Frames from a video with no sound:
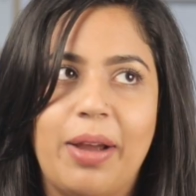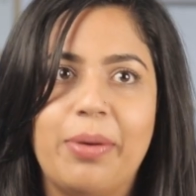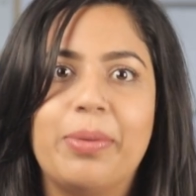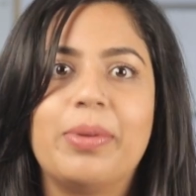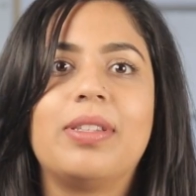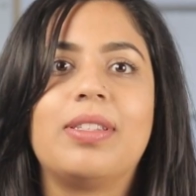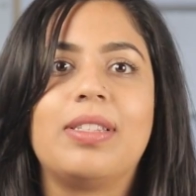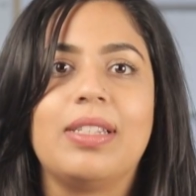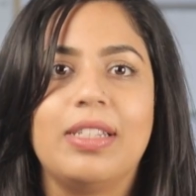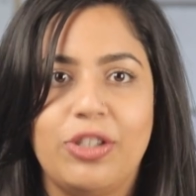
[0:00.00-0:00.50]
I
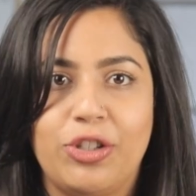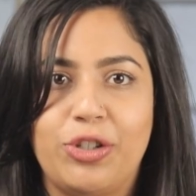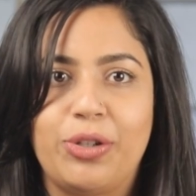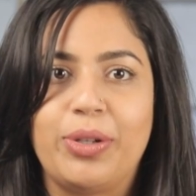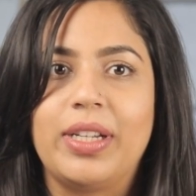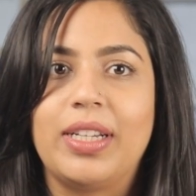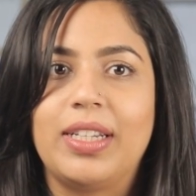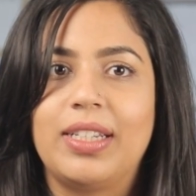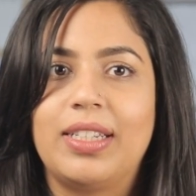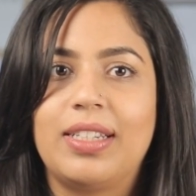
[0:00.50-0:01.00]
was
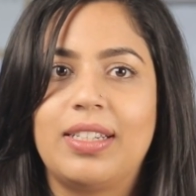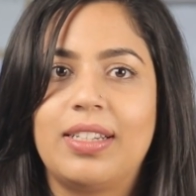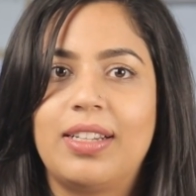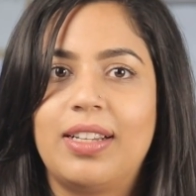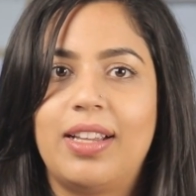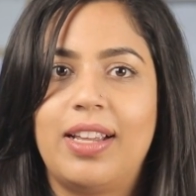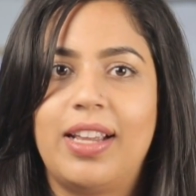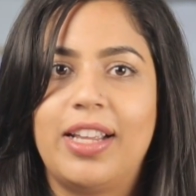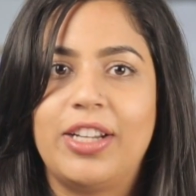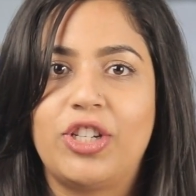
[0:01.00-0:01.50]
intrigued.
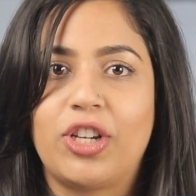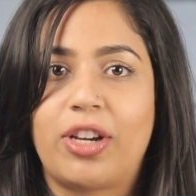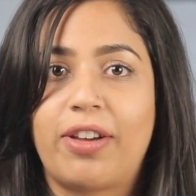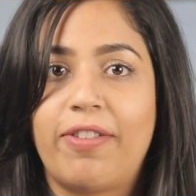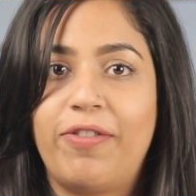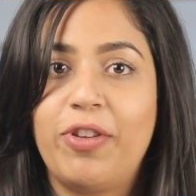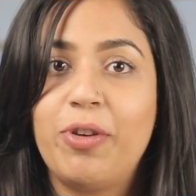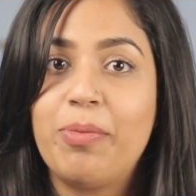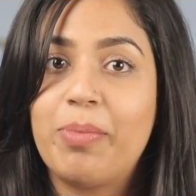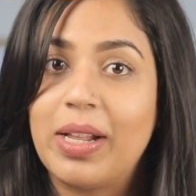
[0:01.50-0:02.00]
It took a
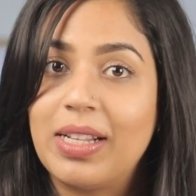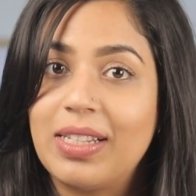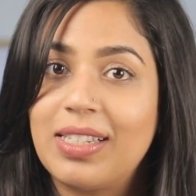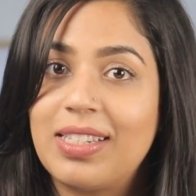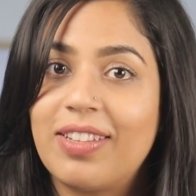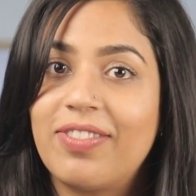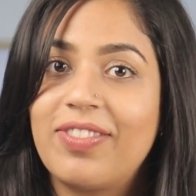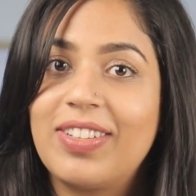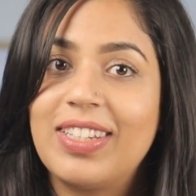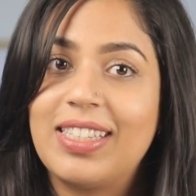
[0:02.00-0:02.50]
few
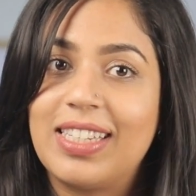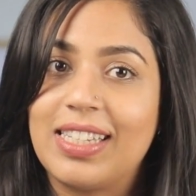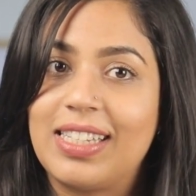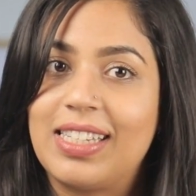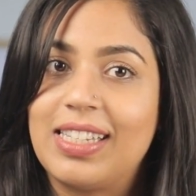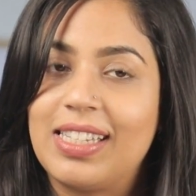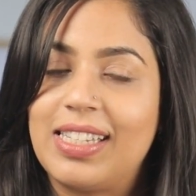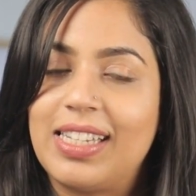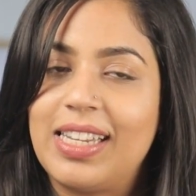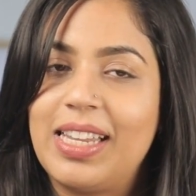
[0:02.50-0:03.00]
months of
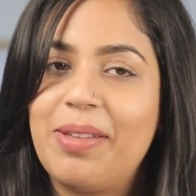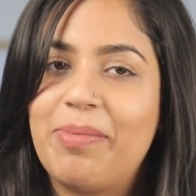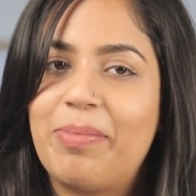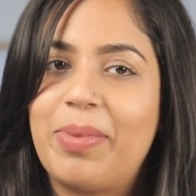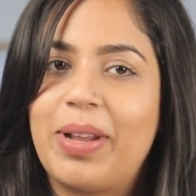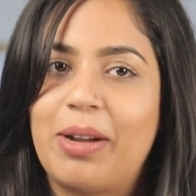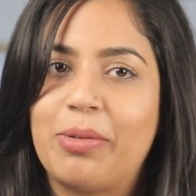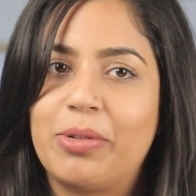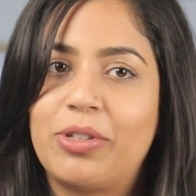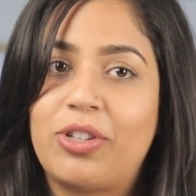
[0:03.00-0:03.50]
consistency,
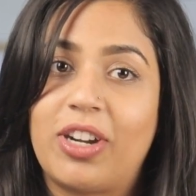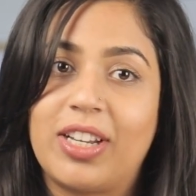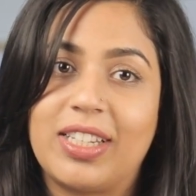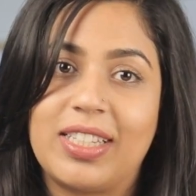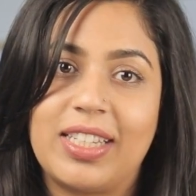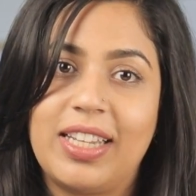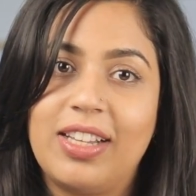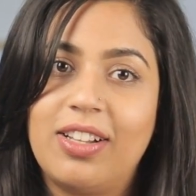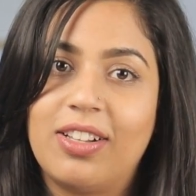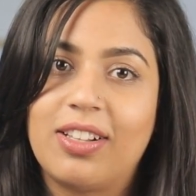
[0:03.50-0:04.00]
but I was starting
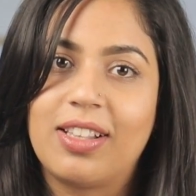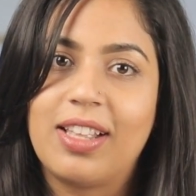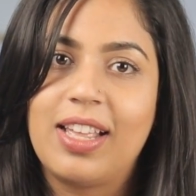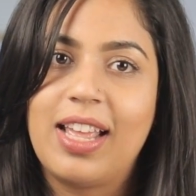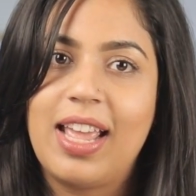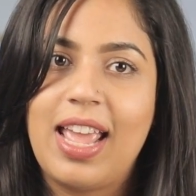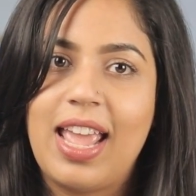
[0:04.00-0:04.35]
to heal.